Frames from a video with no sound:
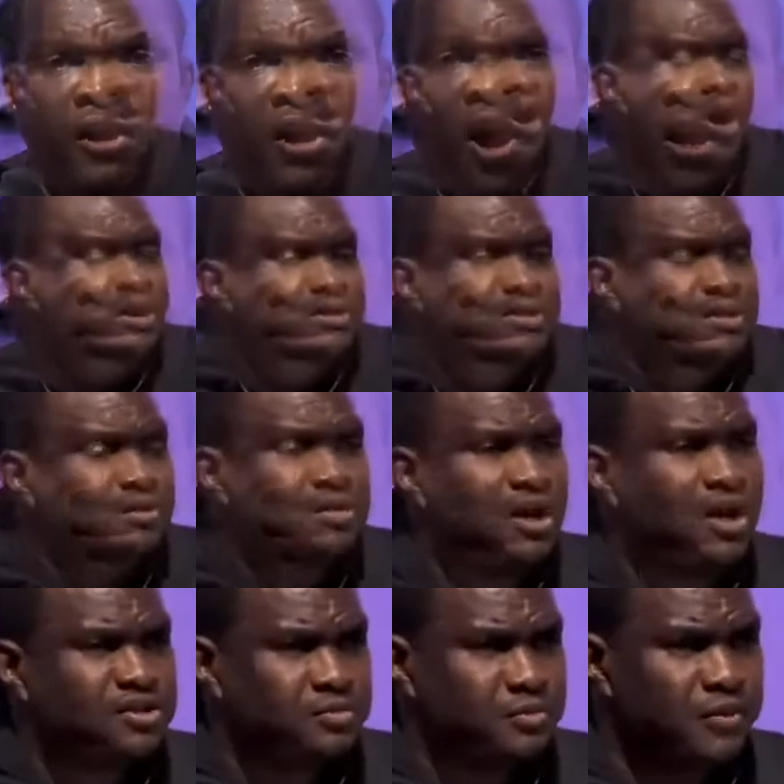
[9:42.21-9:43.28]
God still
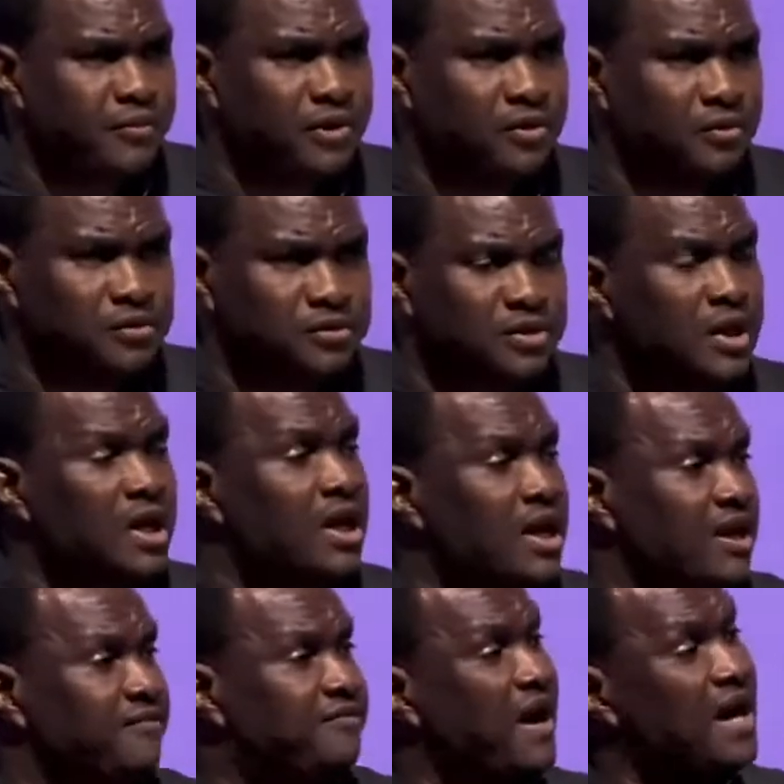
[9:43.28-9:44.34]
does miracles.
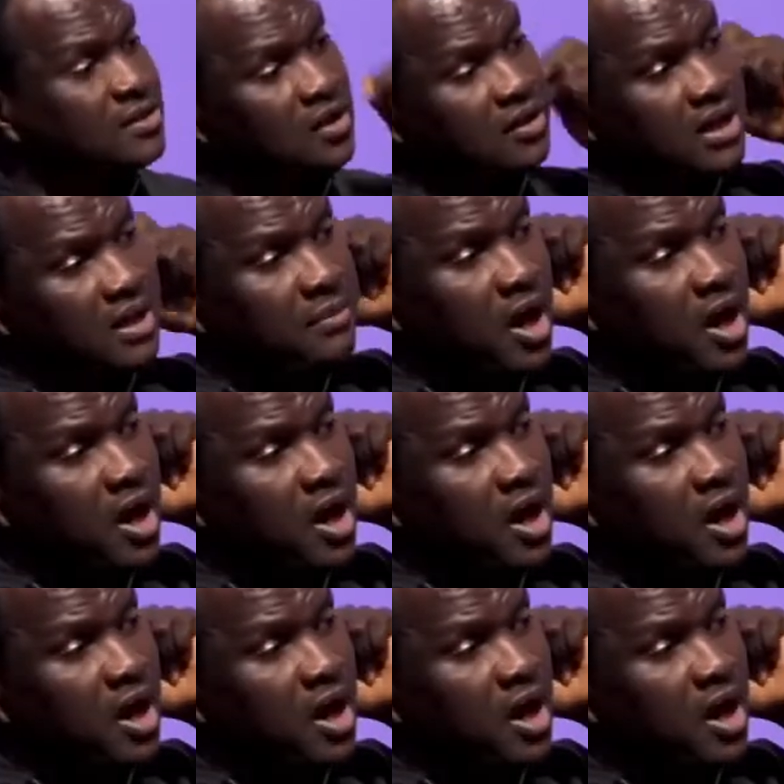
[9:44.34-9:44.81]
In fact, talking